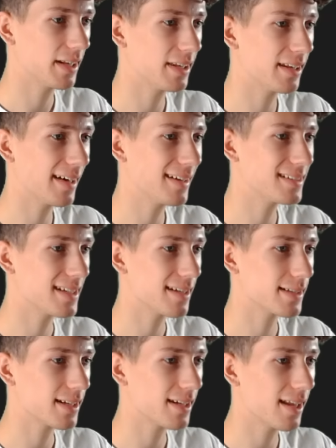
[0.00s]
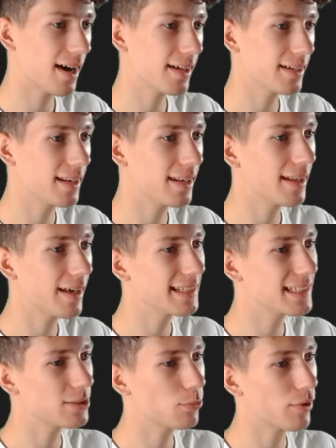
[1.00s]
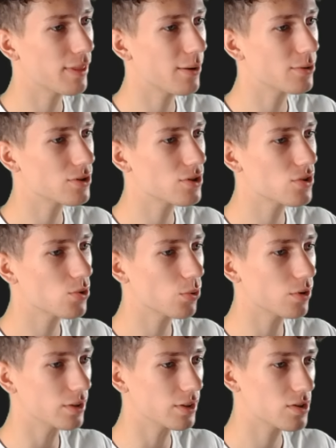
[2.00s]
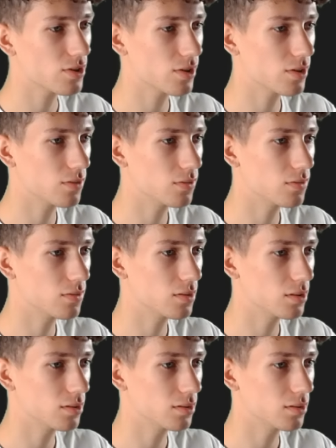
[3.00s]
a knight is not a knight without a sword, so